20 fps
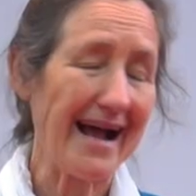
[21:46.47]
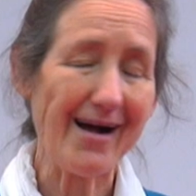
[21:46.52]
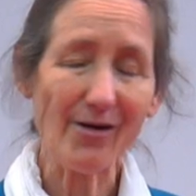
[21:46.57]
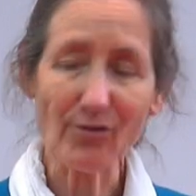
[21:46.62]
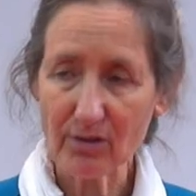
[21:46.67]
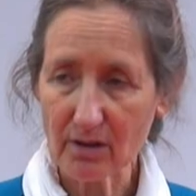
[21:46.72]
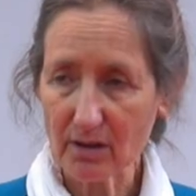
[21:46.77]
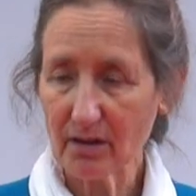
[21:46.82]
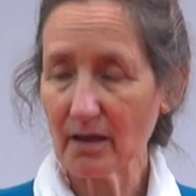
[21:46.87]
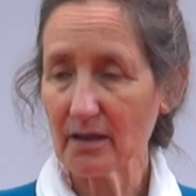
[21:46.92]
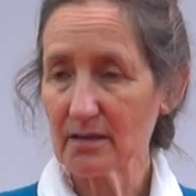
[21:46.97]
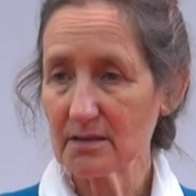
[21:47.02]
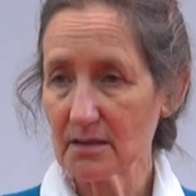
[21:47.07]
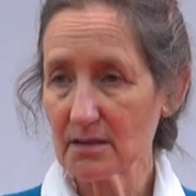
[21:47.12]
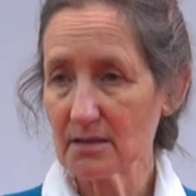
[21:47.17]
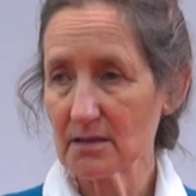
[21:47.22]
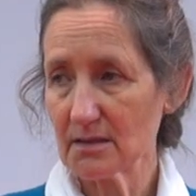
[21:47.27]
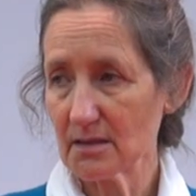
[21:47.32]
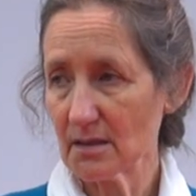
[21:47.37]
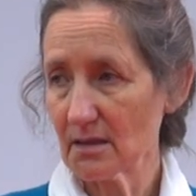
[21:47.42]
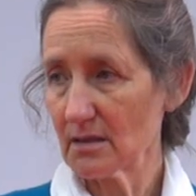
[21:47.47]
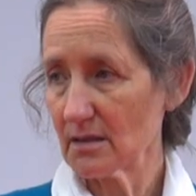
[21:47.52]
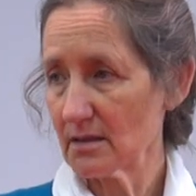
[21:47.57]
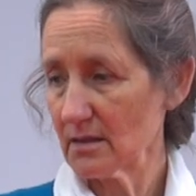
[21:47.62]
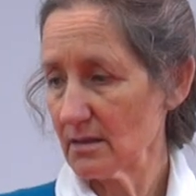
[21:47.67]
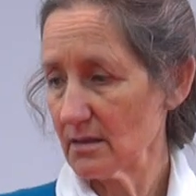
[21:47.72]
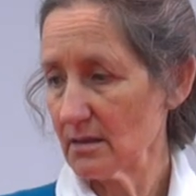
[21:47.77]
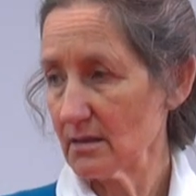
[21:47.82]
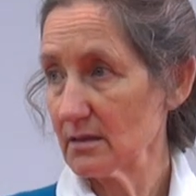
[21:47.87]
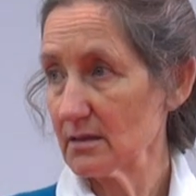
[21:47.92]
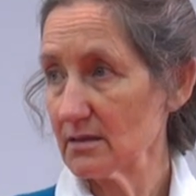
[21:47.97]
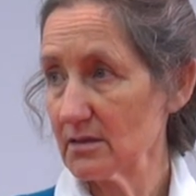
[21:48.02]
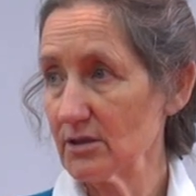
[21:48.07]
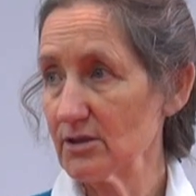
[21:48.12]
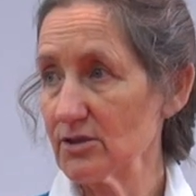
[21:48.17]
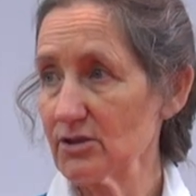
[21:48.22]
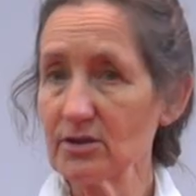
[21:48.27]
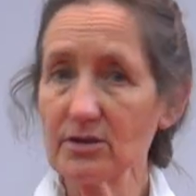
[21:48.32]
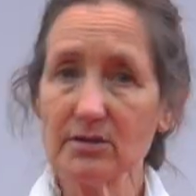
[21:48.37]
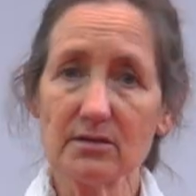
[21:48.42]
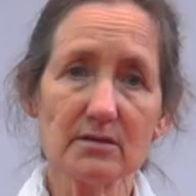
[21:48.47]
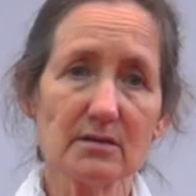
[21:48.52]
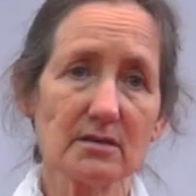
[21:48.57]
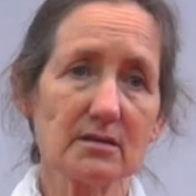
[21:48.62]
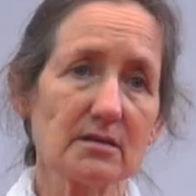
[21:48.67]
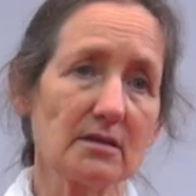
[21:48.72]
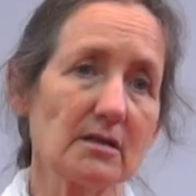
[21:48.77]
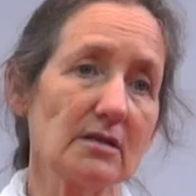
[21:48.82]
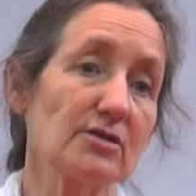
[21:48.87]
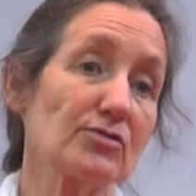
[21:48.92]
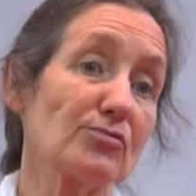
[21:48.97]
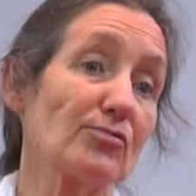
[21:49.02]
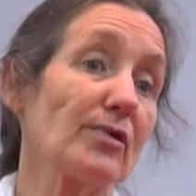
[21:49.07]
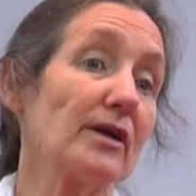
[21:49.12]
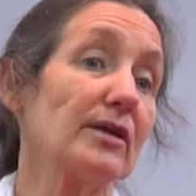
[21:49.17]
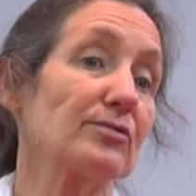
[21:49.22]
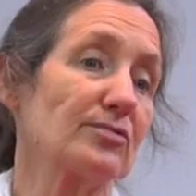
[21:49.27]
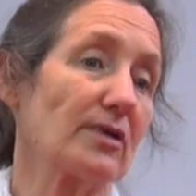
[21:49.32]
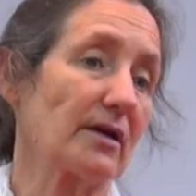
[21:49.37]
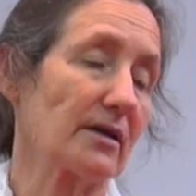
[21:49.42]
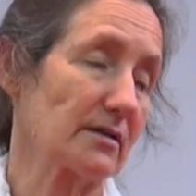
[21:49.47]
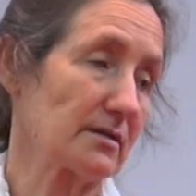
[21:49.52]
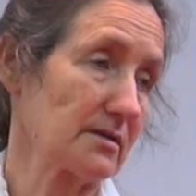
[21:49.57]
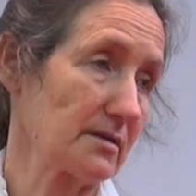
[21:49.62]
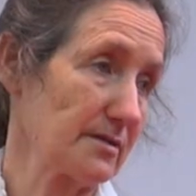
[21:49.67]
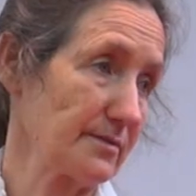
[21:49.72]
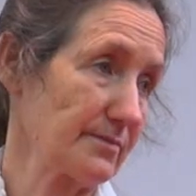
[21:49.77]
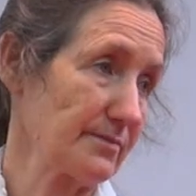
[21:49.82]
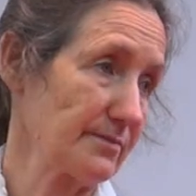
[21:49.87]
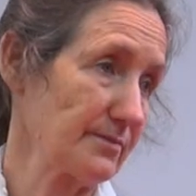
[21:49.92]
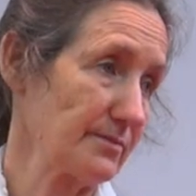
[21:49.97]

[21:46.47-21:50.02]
alkalises the tissues is green drinks.